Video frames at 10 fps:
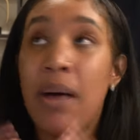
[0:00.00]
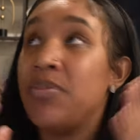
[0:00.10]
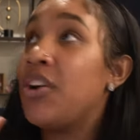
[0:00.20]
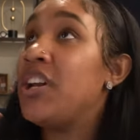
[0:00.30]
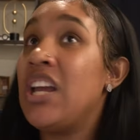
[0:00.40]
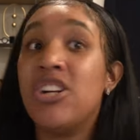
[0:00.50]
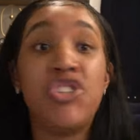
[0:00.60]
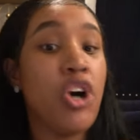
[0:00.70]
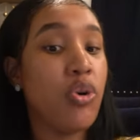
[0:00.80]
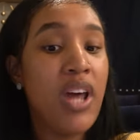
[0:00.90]
I'm 30
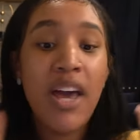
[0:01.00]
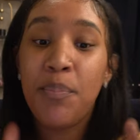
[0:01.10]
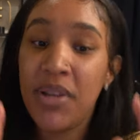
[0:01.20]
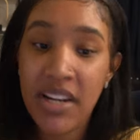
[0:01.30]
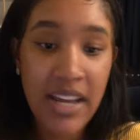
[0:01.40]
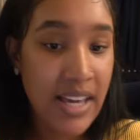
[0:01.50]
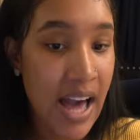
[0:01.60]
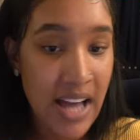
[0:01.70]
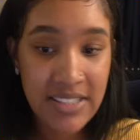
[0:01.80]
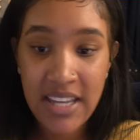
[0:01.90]
years old. Put it in
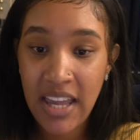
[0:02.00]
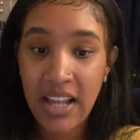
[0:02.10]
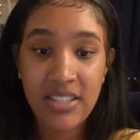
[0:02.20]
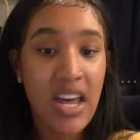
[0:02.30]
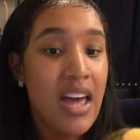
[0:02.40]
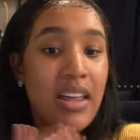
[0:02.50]
God's hands.